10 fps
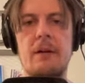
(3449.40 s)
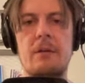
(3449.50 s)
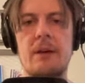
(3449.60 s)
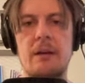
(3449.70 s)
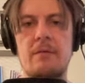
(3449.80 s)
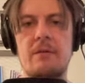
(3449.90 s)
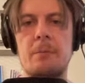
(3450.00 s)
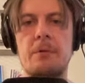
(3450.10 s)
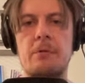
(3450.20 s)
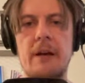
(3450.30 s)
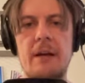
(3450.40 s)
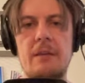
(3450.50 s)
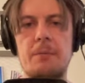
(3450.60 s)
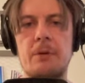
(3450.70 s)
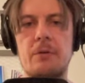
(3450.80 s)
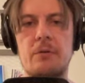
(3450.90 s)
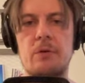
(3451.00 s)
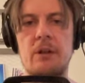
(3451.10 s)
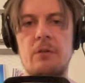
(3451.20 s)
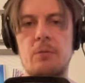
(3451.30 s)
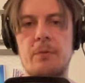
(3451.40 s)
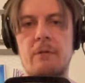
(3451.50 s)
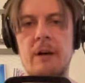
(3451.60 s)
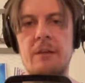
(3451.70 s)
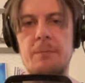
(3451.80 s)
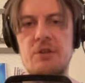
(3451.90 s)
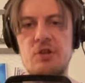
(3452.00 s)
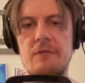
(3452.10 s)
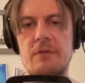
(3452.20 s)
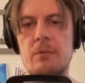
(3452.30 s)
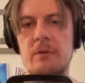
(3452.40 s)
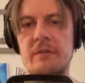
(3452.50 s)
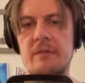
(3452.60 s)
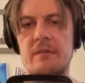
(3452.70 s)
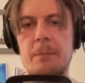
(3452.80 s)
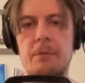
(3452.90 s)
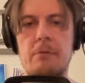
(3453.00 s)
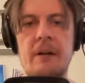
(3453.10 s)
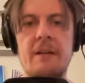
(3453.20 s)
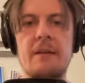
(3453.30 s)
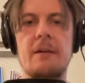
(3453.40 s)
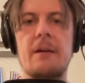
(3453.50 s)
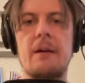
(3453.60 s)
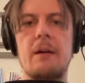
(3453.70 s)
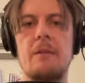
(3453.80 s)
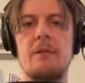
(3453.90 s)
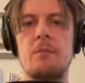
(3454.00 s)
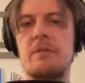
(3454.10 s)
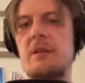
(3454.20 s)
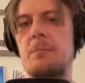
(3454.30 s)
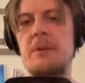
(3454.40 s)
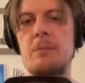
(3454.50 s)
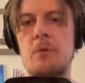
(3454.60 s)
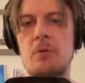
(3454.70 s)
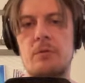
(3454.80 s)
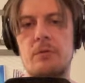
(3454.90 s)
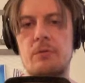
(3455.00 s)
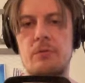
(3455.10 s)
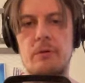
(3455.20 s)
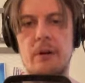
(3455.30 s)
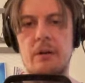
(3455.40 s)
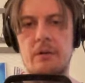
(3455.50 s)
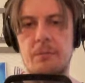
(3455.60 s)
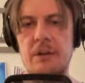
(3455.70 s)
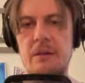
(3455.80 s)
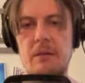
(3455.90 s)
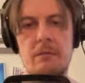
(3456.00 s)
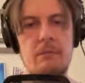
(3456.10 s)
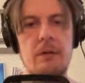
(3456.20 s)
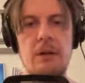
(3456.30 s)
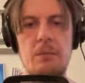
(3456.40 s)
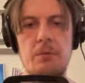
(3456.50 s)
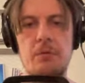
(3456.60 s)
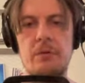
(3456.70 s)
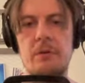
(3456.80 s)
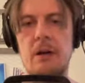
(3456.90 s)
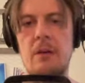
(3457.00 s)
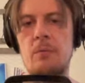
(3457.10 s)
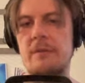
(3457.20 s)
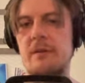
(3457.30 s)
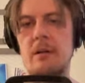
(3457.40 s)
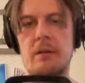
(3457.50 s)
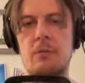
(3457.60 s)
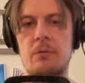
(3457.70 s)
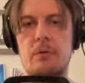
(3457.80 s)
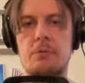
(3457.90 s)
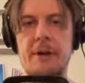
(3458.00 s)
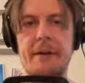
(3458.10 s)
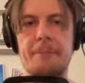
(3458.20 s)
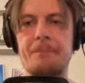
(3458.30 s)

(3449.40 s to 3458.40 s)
taking sample rate because we need to provide pitch shifter with this sample rate then we set pin mode to record pin input and we start audio callback.